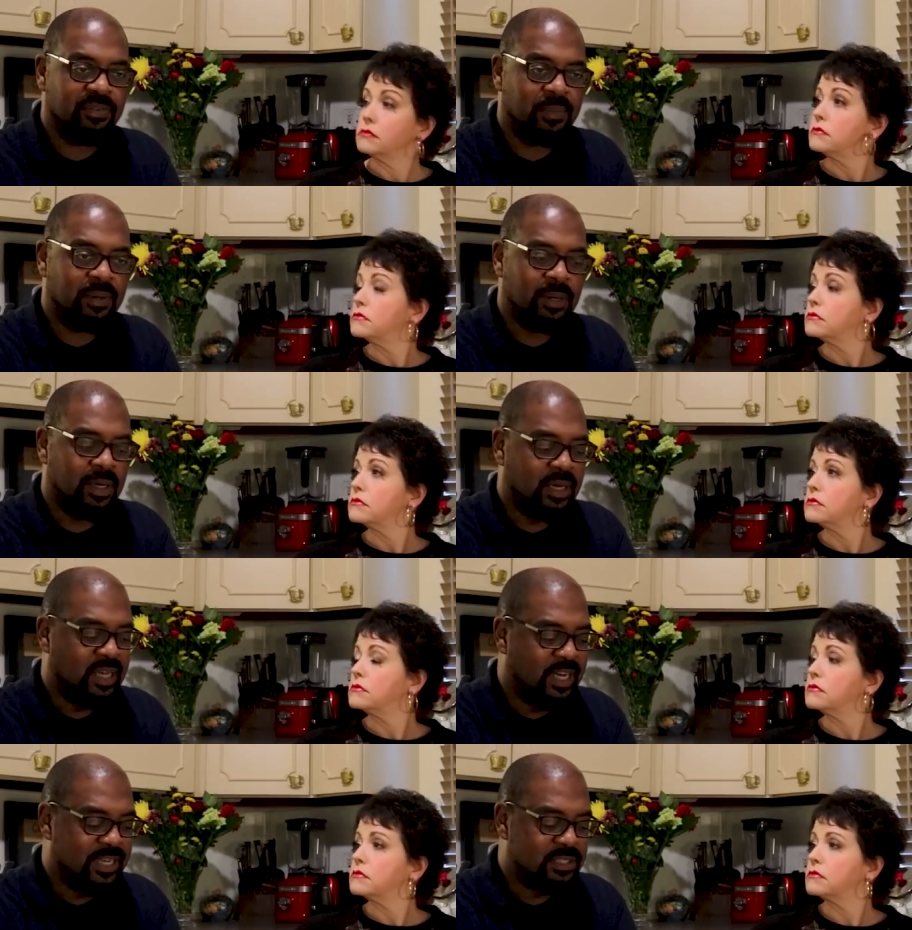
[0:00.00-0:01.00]
Speaker 1: from uh,
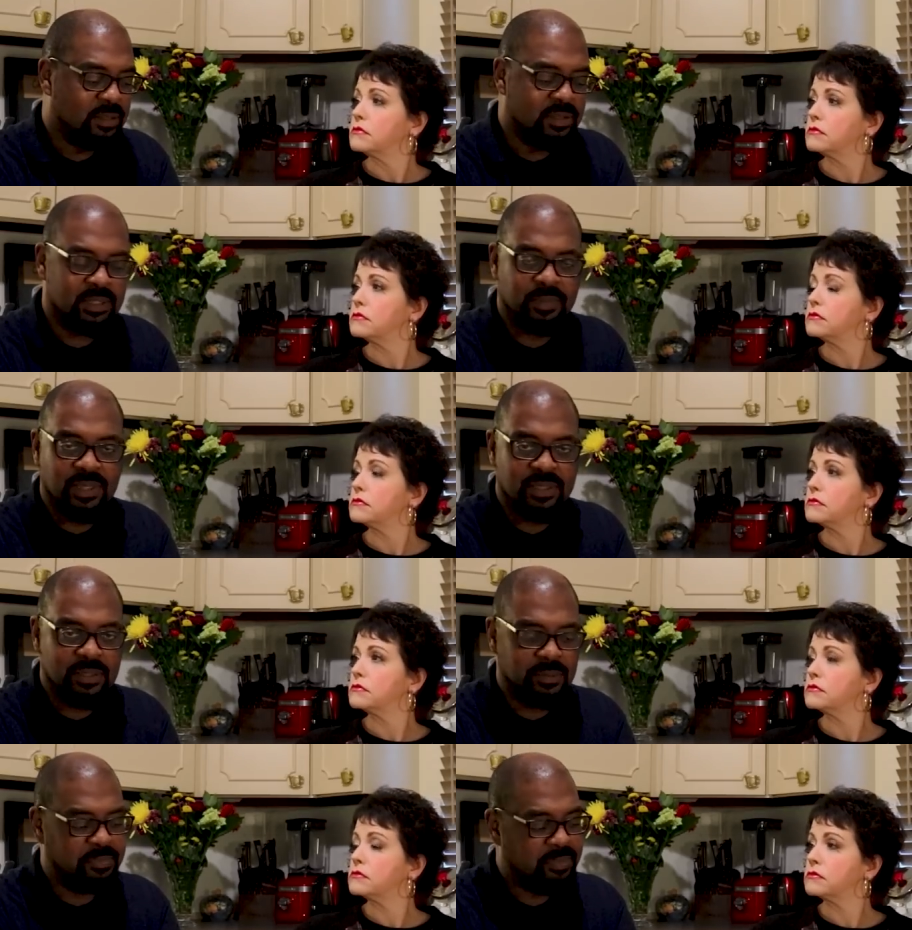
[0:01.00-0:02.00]
Costco just because of
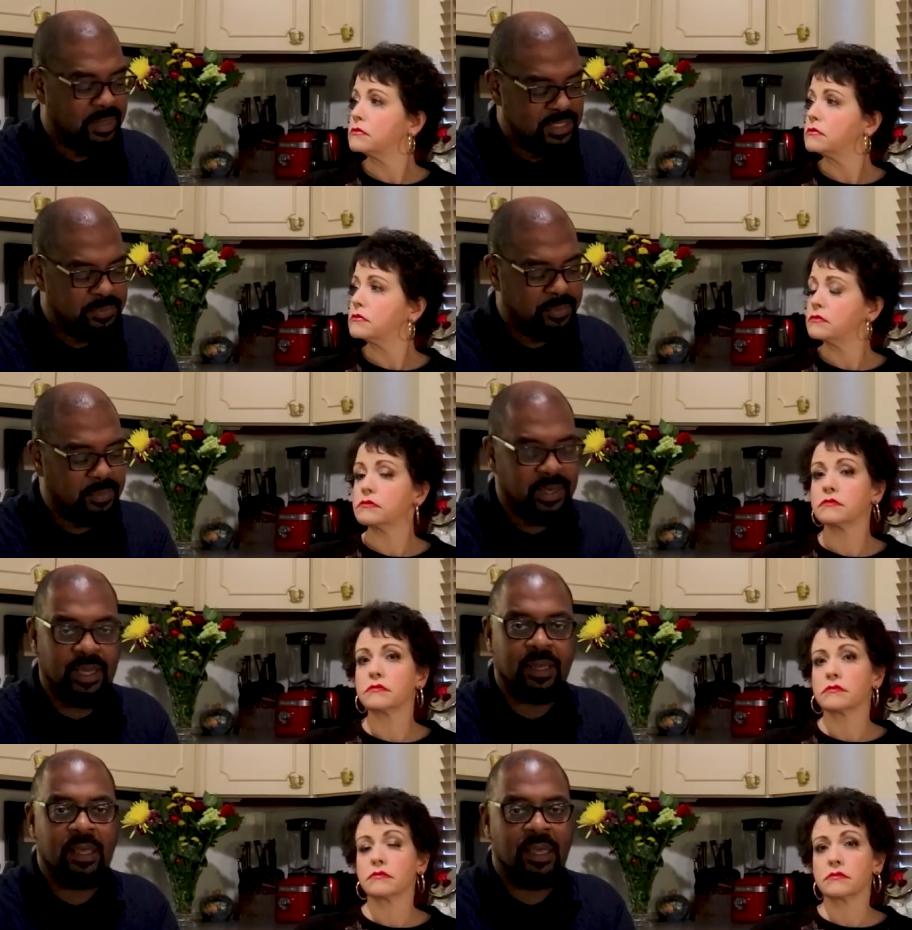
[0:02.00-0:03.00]
the price
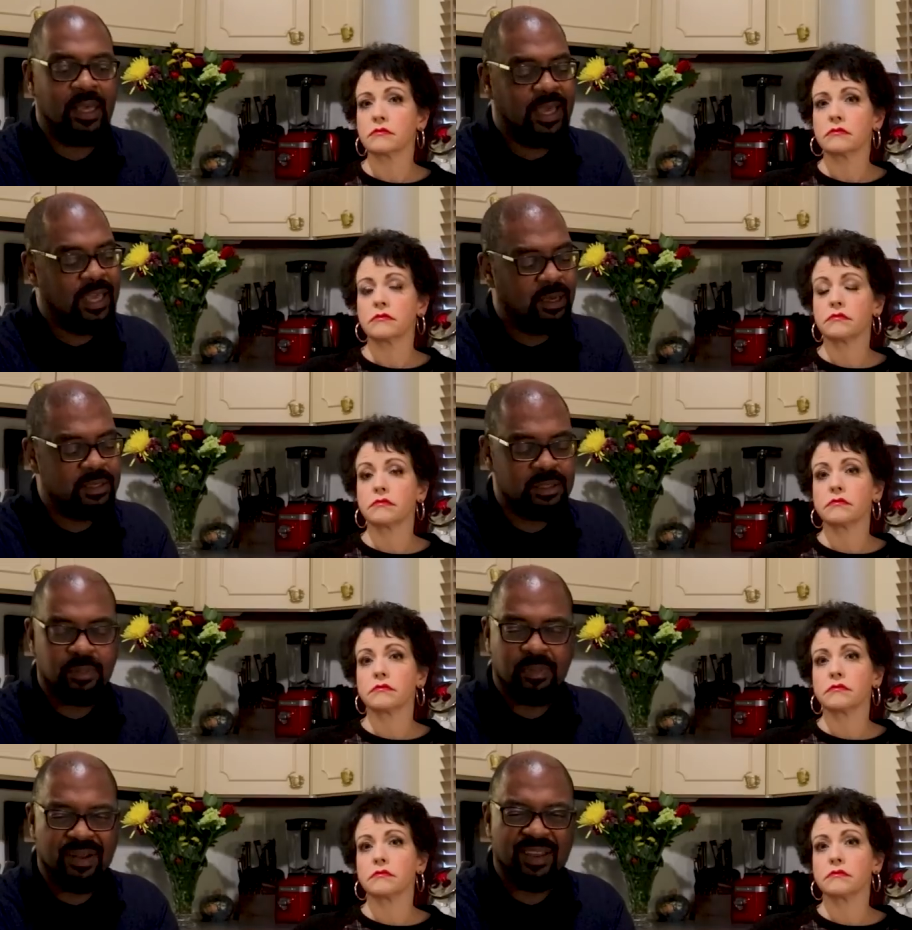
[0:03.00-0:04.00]
point and
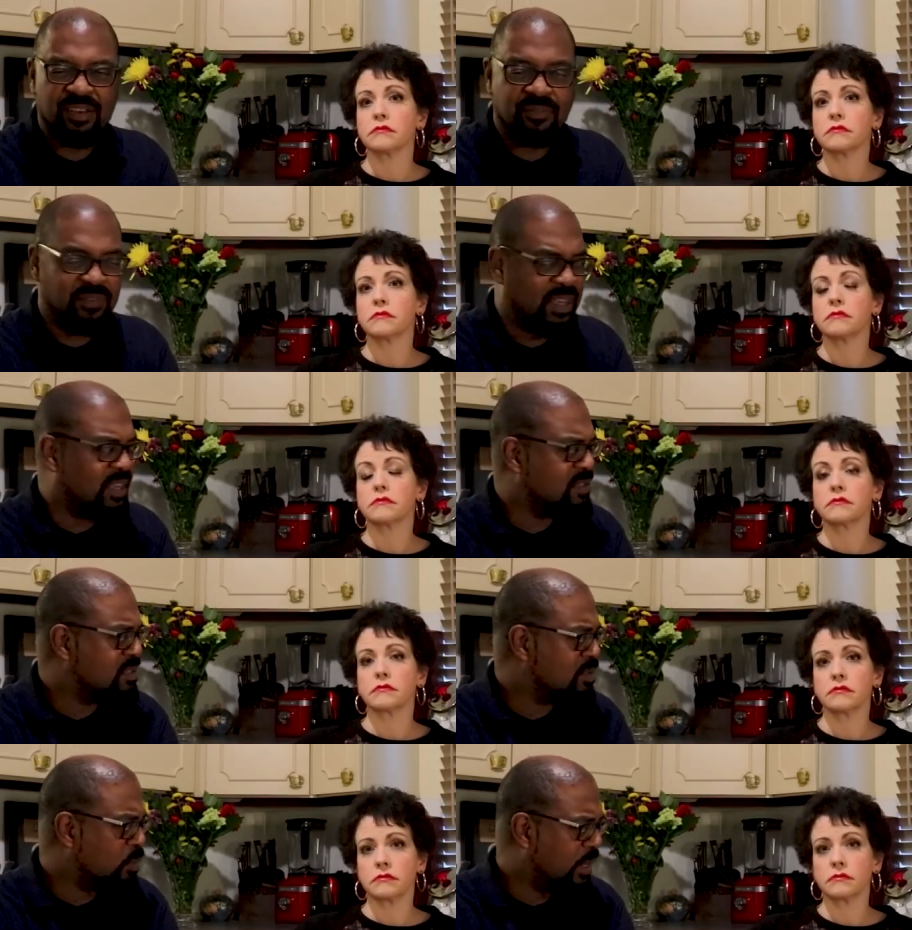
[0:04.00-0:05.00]
also probably convenience
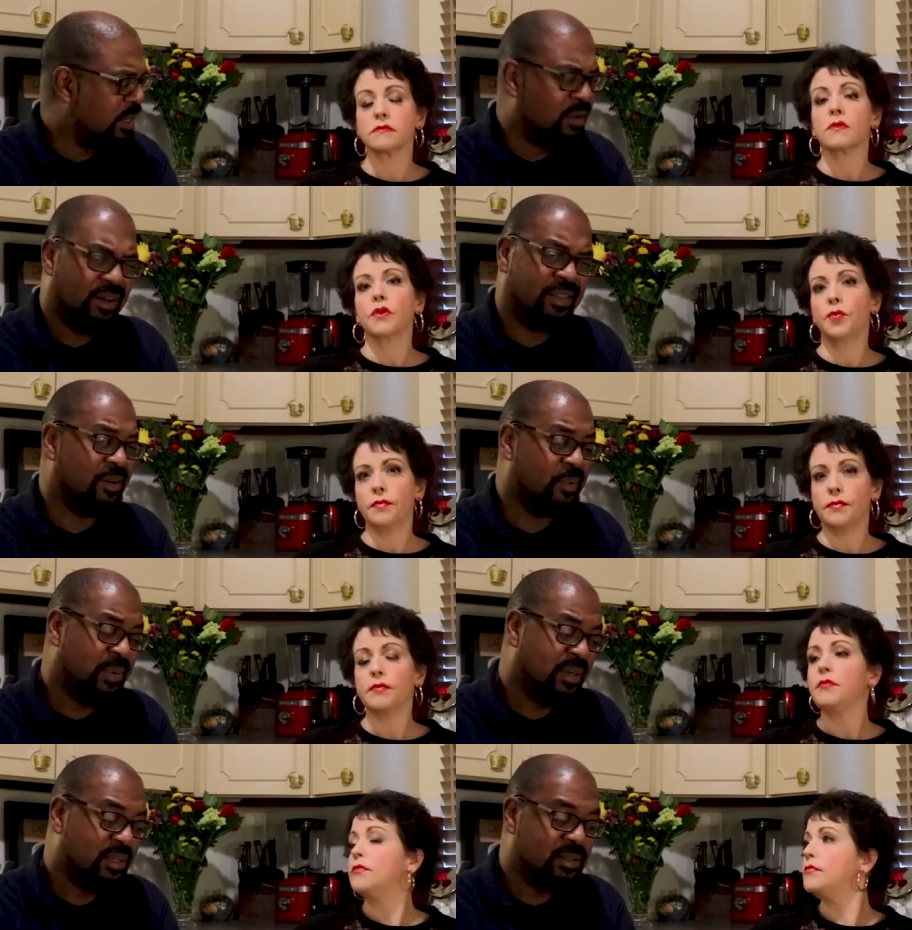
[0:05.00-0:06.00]
as well. Although
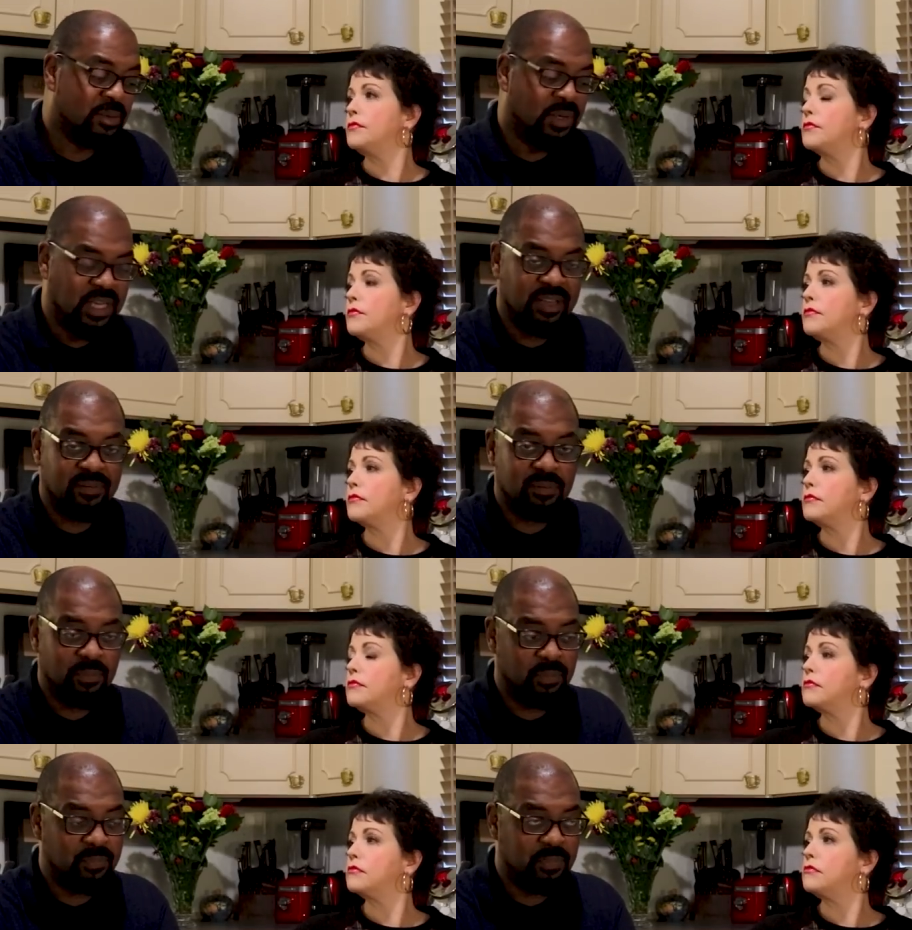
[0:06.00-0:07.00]
we could get
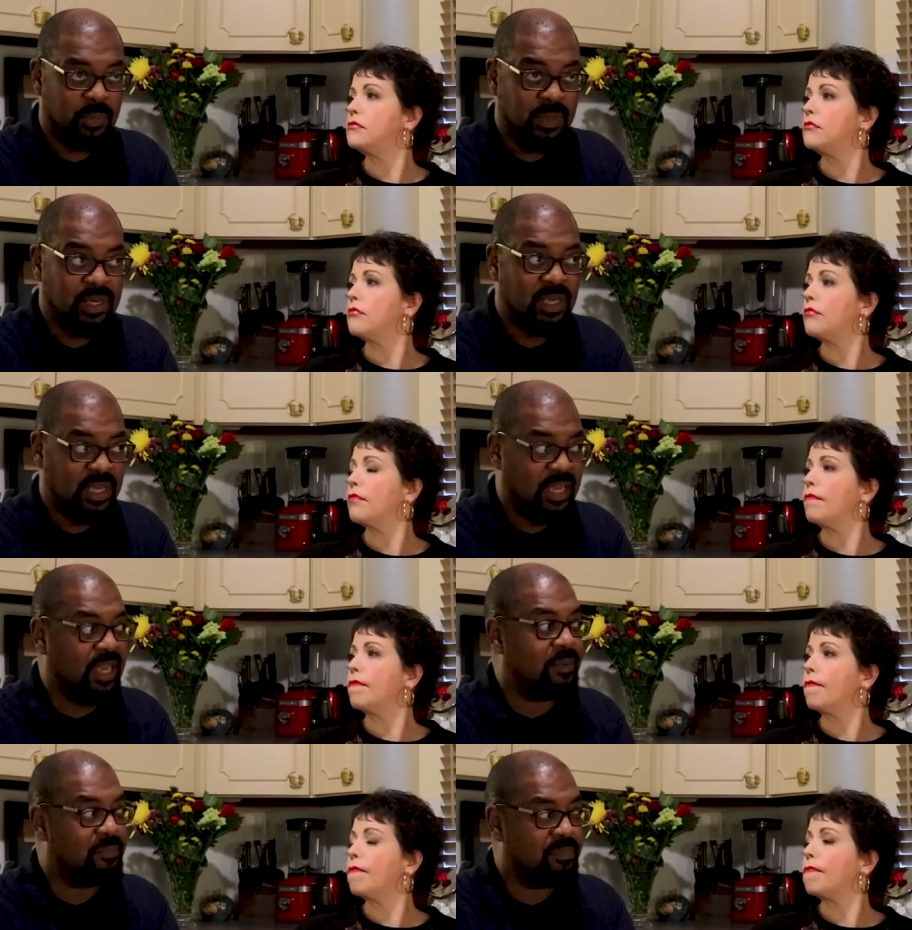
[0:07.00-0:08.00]
we could
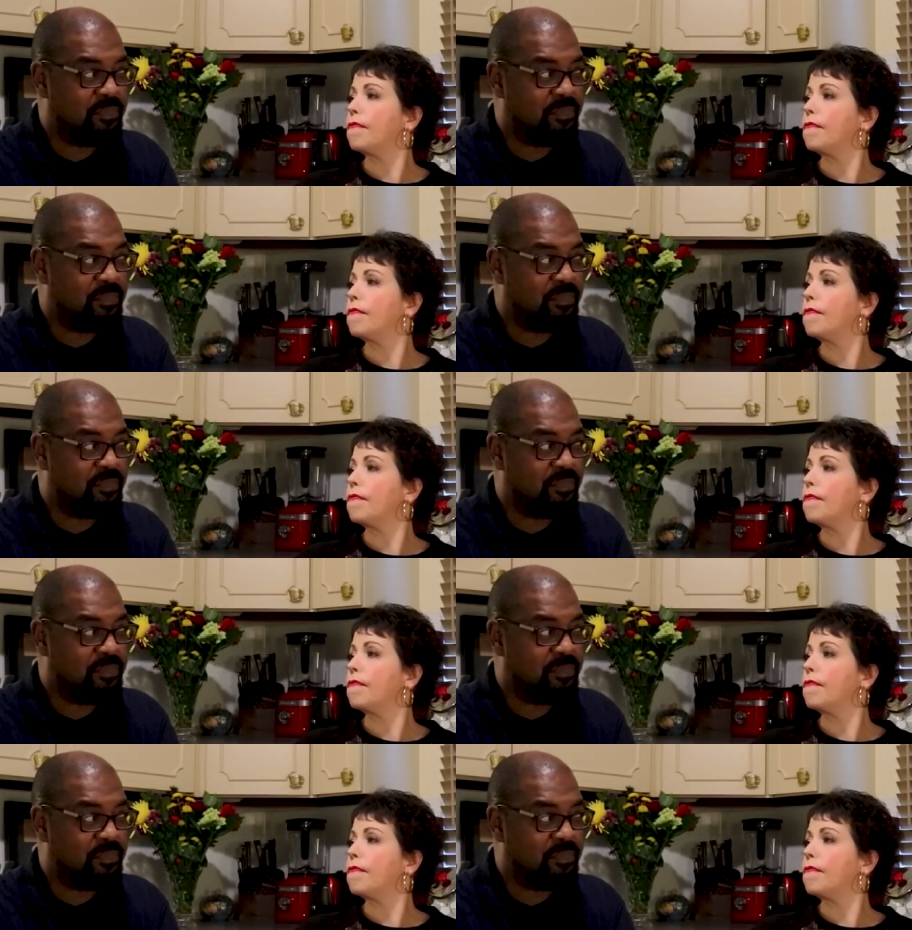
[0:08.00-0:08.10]
get